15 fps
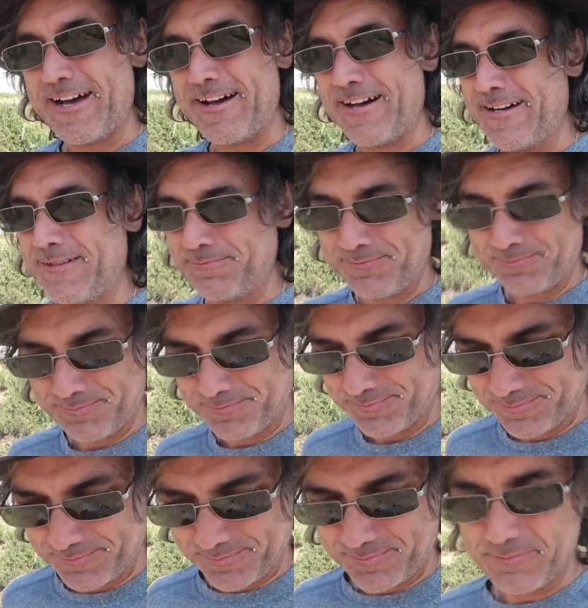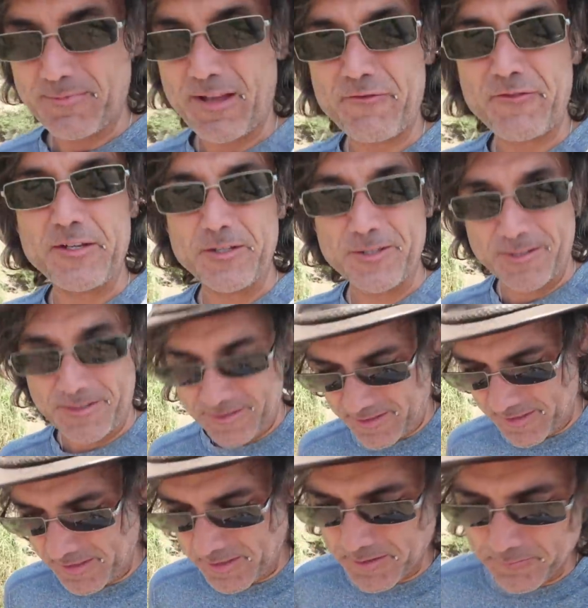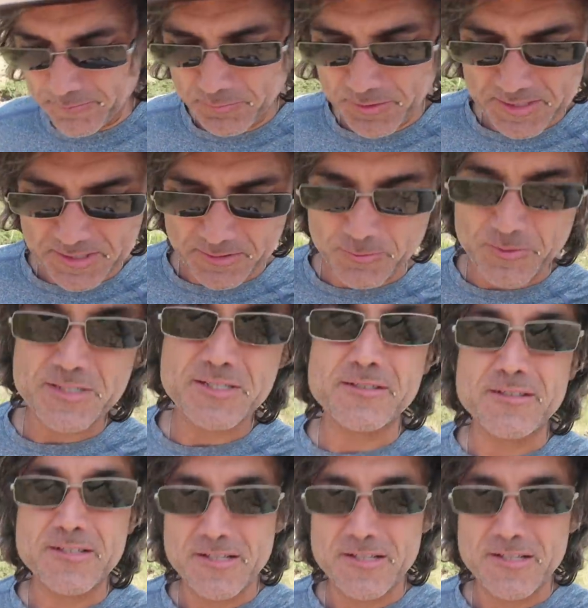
Um, my feet hurt. Another blister was